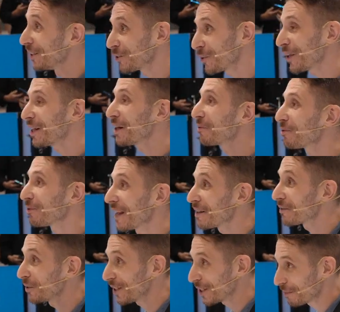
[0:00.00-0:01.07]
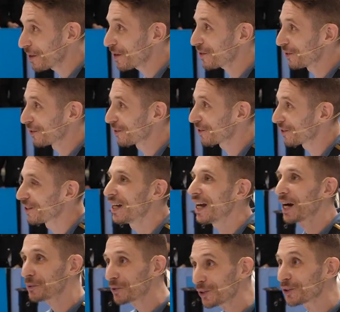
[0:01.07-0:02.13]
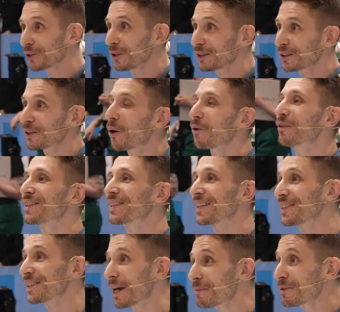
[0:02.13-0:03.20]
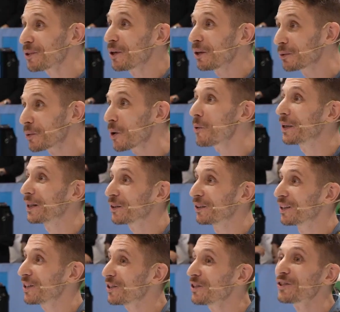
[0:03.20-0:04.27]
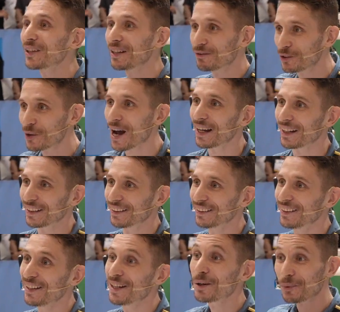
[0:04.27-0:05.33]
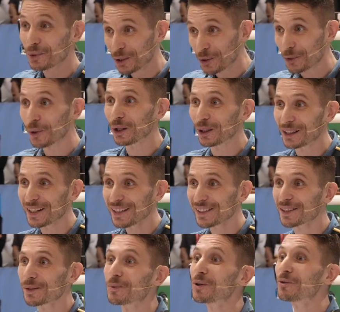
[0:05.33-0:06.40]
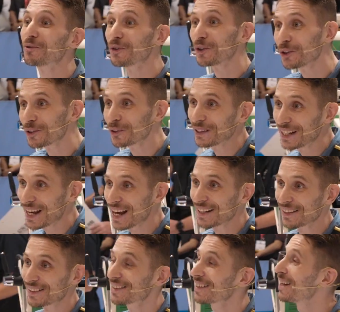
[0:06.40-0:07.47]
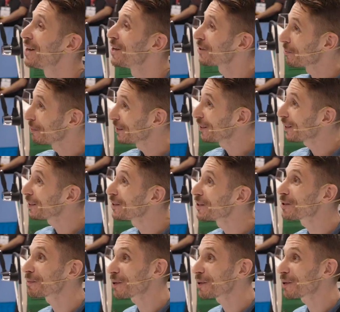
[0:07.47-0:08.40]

intriguing flavor expressions, a result of its exceptional growing conditions and variety, where qualities were further enhanced through meticulous